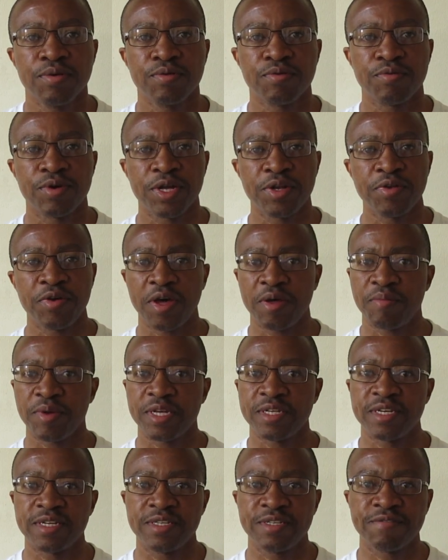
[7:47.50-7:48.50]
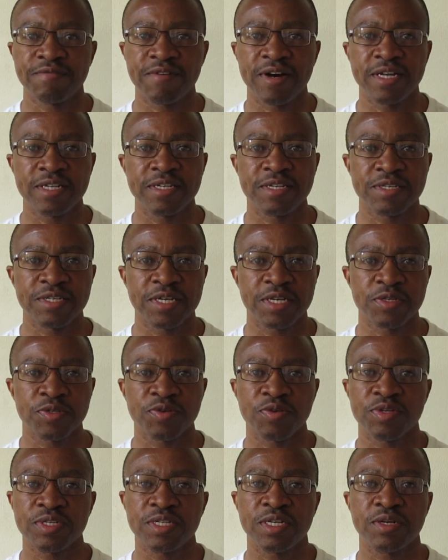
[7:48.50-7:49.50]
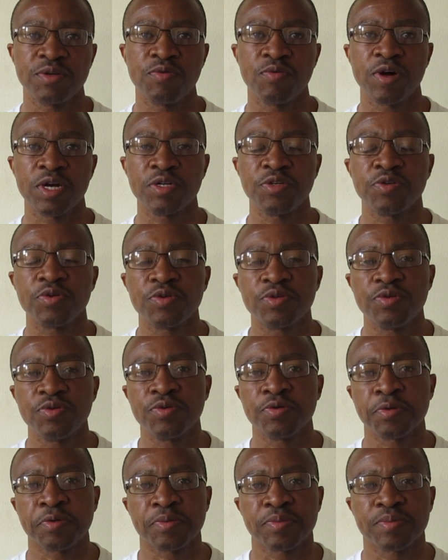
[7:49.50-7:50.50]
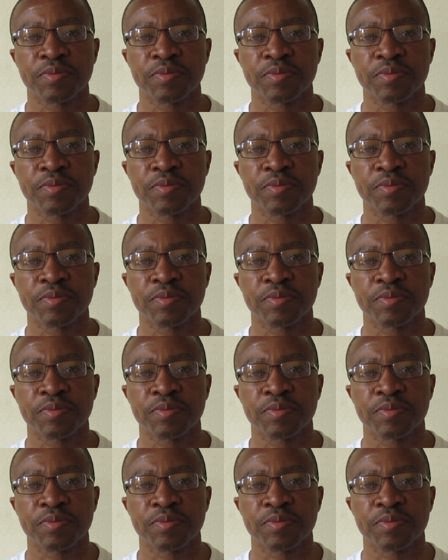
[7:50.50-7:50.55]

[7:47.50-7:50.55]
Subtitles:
When your emergency fund is exhausted, what do?